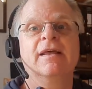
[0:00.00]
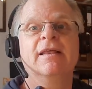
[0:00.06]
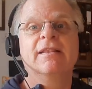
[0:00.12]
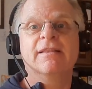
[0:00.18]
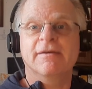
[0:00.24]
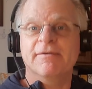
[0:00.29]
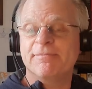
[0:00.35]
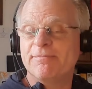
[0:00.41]

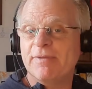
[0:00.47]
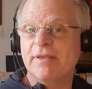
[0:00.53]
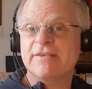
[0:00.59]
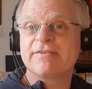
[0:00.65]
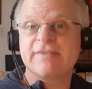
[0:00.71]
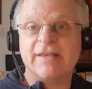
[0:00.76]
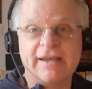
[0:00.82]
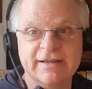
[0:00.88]
The
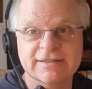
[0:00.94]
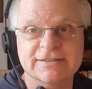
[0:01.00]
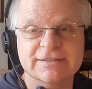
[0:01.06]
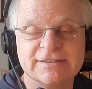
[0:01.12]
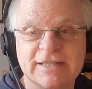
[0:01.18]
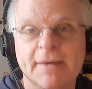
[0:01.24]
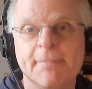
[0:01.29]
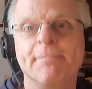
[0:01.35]

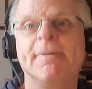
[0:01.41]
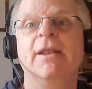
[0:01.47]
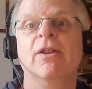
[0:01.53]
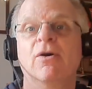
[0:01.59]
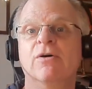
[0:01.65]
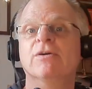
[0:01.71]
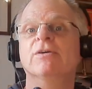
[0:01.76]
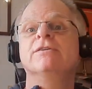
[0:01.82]
science
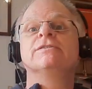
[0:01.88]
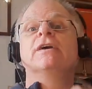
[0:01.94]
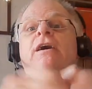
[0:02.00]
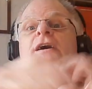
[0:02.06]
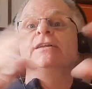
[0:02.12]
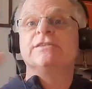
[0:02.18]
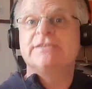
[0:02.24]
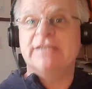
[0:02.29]
belongs
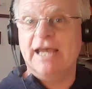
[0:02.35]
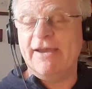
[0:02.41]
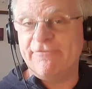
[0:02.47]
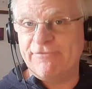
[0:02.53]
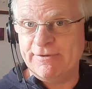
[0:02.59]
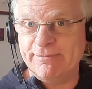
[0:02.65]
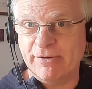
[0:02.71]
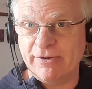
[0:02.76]
to
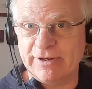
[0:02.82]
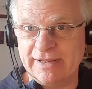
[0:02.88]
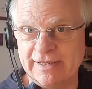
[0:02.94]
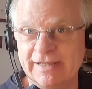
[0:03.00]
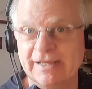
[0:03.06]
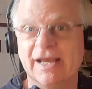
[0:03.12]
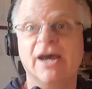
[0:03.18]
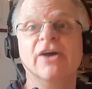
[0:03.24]

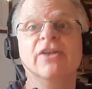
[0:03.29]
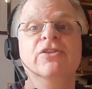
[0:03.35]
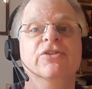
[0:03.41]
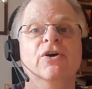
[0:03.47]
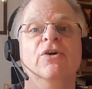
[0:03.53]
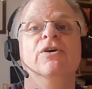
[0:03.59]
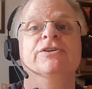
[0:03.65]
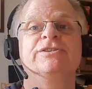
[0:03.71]
everybody,
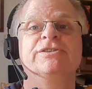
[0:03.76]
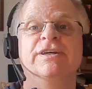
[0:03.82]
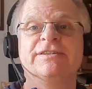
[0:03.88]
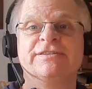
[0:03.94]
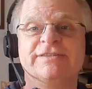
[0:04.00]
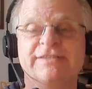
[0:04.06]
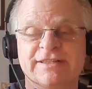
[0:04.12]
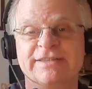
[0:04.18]
not
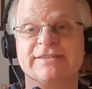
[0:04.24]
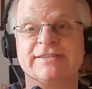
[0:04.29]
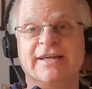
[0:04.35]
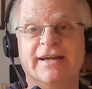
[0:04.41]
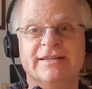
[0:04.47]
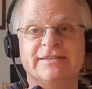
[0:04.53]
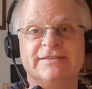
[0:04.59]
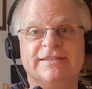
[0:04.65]
just to the
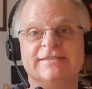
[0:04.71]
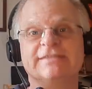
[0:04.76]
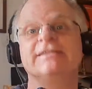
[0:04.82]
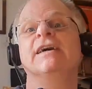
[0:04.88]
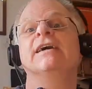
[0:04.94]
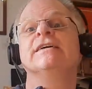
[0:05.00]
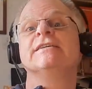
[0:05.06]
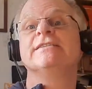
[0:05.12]
scientists.
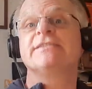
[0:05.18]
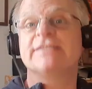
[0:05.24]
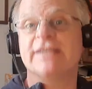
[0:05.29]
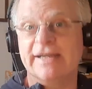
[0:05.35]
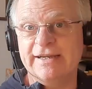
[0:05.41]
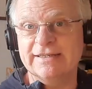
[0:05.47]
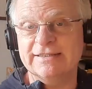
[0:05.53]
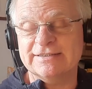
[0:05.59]

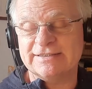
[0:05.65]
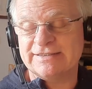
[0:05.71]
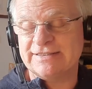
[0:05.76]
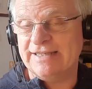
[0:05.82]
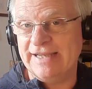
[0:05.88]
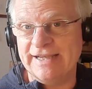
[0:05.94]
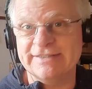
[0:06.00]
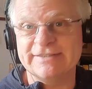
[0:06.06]
Science
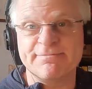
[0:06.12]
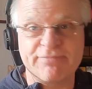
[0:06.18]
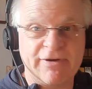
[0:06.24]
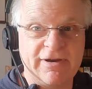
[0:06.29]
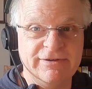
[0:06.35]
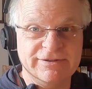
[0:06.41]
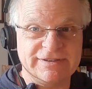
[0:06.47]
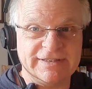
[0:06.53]
is a
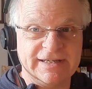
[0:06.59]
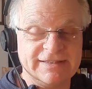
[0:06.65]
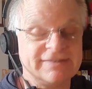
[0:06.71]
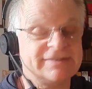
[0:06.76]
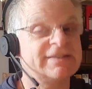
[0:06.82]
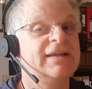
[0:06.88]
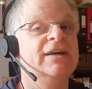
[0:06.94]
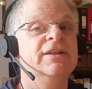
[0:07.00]

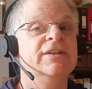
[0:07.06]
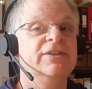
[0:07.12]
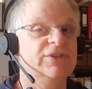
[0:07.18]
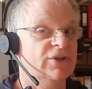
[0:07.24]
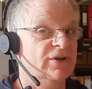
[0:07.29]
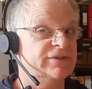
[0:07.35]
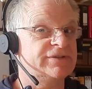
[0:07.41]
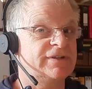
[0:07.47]
process,
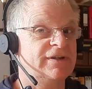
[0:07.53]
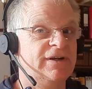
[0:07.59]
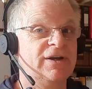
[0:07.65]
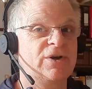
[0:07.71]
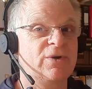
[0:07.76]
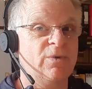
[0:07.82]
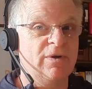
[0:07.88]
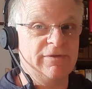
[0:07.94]
not
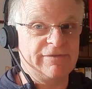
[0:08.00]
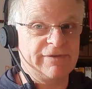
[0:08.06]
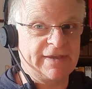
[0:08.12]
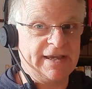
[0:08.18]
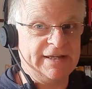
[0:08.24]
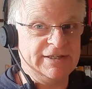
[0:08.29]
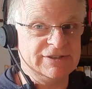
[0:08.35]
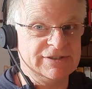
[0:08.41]
a
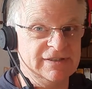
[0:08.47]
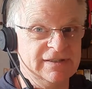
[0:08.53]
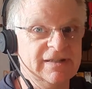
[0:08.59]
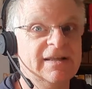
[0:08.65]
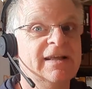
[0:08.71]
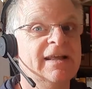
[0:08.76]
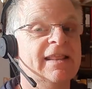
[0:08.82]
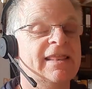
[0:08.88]

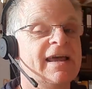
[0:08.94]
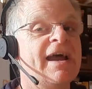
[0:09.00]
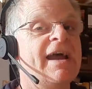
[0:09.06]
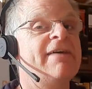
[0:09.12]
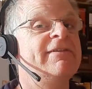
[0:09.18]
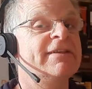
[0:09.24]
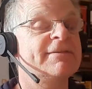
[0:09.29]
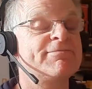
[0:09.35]
qualification.
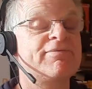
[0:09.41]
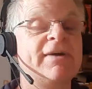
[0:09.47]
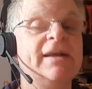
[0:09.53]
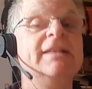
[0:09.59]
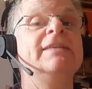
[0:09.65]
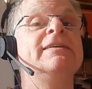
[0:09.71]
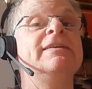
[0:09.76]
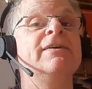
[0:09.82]
There is
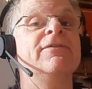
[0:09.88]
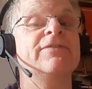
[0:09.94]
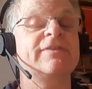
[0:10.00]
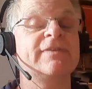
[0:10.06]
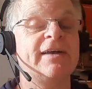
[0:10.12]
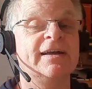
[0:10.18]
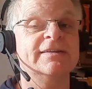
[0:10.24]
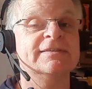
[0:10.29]
plenty of
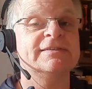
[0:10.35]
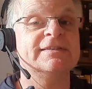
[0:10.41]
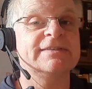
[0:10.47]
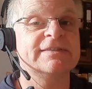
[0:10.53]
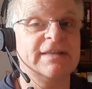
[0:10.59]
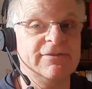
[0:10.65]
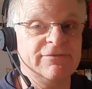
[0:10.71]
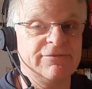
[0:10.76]
science
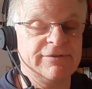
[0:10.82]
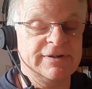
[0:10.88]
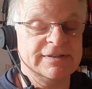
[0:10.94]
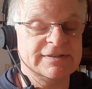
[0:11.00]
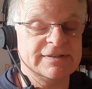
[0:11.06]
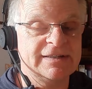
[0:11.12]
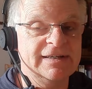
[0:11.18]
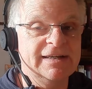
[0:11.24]

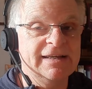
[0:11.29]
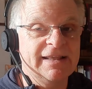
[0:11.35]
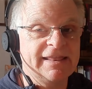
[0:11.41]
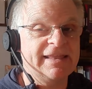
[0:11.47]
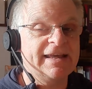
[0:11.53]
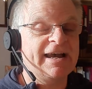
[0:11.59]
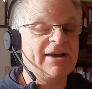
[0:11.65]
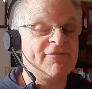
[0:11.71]
discoveries
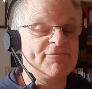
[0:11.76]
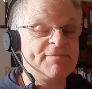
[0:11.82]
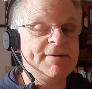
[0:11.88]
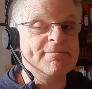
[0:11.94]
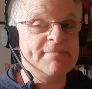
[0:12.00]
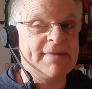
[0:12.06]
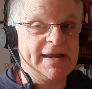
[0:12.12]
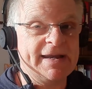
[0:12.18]
that have
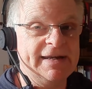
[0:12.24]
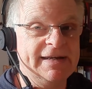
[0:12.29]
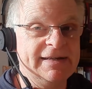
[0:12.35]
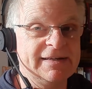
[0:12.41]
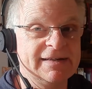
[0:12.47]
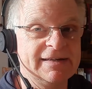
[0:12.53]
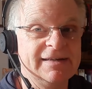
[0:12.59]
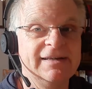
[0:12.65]
been made